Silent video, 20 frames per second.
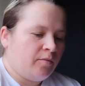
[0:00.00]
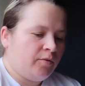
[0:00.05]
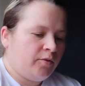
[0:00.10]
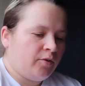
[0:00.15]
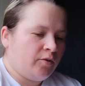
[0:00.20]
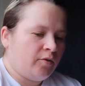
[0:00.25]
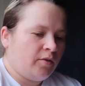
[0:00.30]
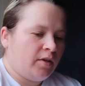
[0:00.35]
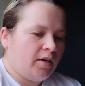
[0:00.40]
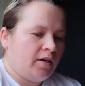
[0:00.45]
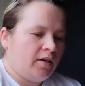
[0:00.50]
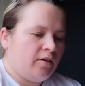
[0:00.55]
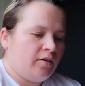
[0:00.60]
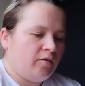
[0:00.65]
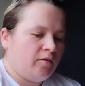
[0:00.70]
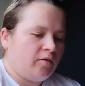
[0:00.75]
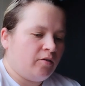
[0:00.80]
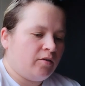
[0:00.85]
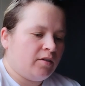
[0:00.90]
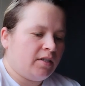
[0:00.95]
through the
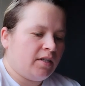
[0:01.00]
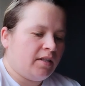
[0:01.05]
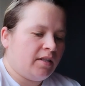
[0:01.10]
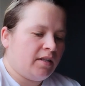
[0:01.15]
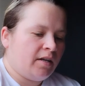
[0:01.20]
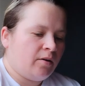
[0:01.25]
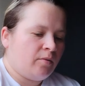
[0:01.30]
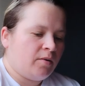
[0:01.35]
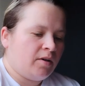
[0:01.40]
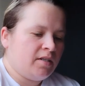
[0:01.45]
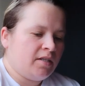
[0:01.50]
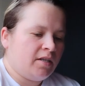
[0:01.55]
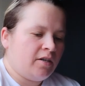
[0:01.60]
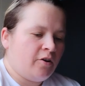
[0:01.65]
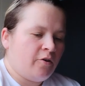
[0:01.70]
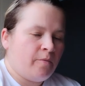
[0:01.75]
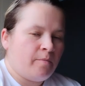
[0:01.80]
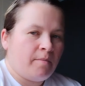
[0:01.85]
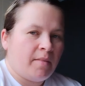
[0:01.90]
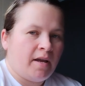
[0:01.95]
noodles and there wasn't no
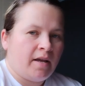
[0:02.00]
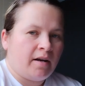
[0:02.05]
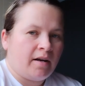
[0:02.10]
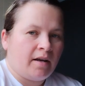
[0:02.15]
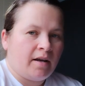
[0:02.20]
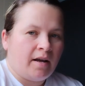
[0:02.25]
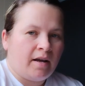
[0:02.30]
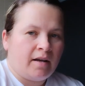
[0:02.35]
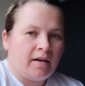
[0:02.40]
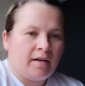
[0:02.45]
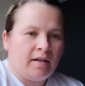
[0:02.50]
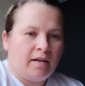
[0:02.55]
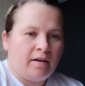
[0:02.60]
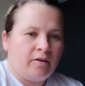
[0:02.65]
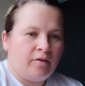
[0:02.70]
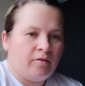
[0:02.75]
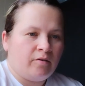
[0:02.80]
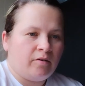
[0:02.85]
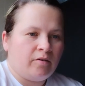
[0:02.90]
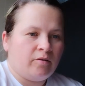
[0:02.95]
manicotti
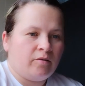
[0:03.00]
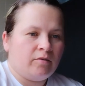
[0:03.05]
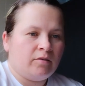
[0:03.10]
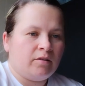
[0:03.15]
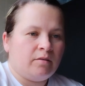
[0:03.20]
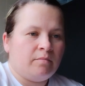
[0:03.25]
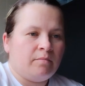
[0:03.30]
noodles